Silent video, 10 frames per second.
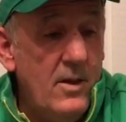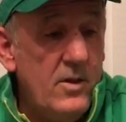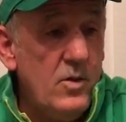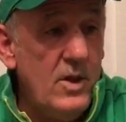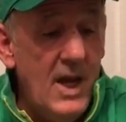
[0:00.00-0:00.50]

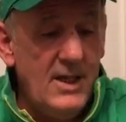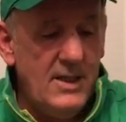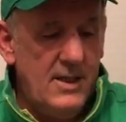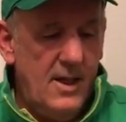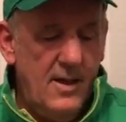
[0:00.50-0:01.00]
So
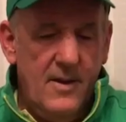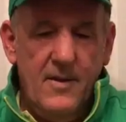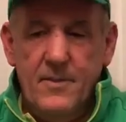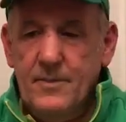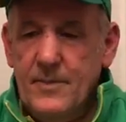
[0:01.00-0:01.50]
next,
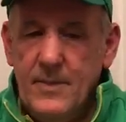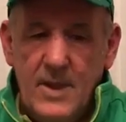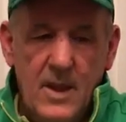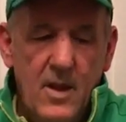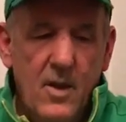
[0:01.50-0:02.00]

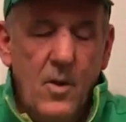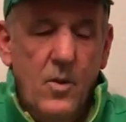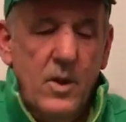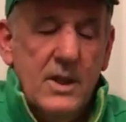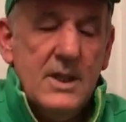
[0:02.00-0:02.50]

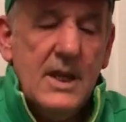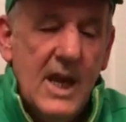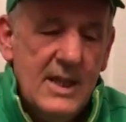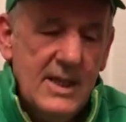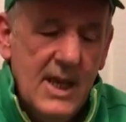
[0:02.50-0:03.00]
what does
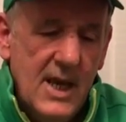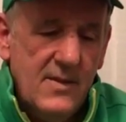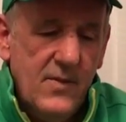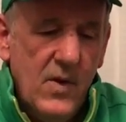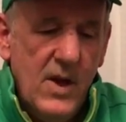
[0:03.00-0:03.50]
Kanzi
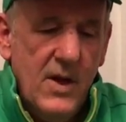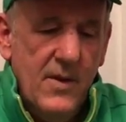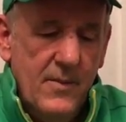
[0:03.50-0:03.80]
ask for?